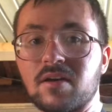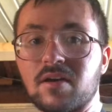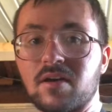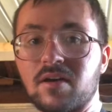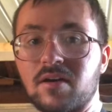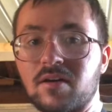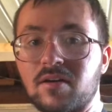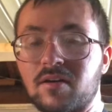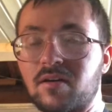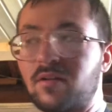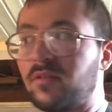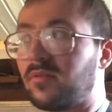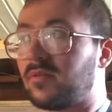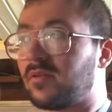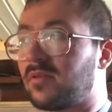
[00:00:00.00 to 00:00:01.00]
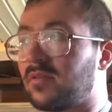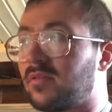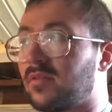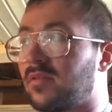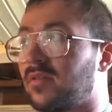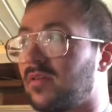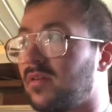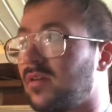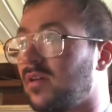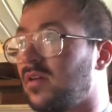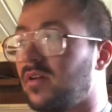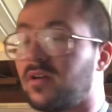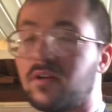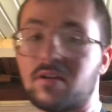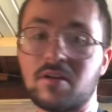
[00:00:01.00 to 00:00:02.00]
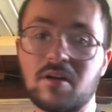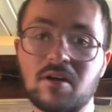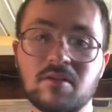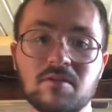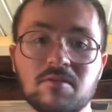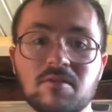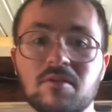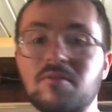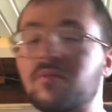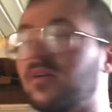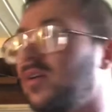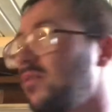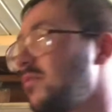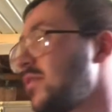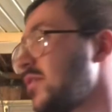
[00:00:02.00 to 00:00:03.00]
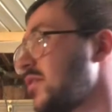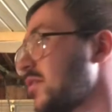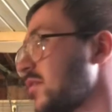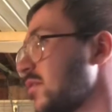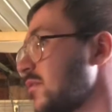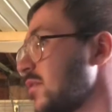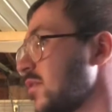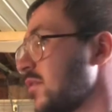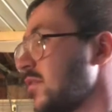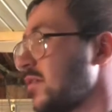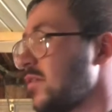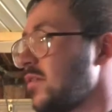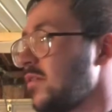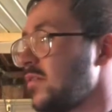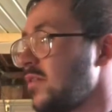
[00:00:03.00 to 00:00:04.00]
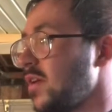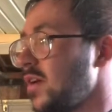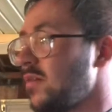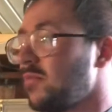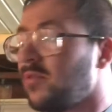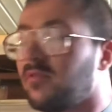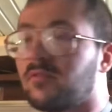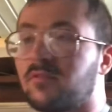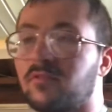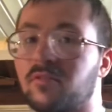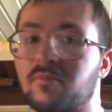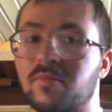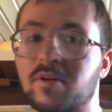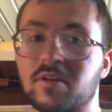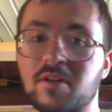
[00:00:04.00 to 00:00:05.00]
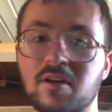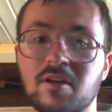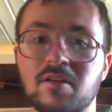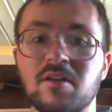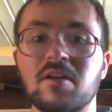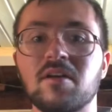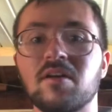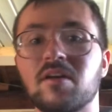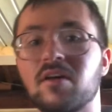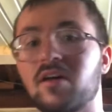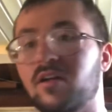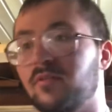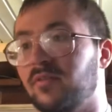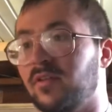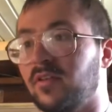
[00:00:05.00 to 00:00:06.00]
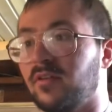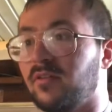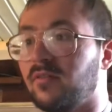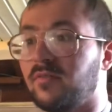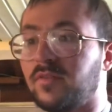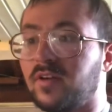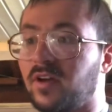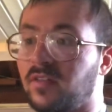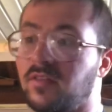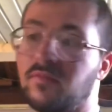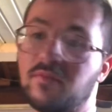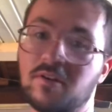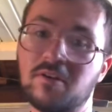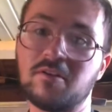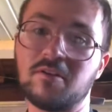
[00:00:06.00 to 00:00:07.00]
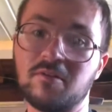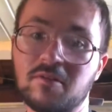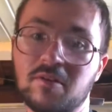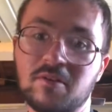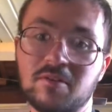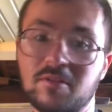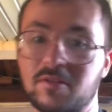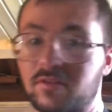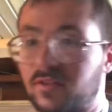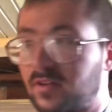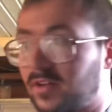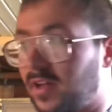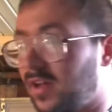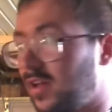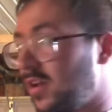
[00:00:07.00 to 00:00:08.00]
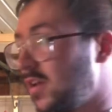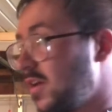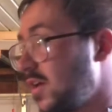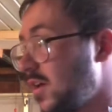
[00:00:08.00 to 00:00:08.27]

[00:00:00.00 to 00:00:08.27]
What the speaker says: Other words. And I don't know what I was hearing over there. I thought I heard an animal or something like that. Anyways, I don't know if you guys even heard it or anything like that.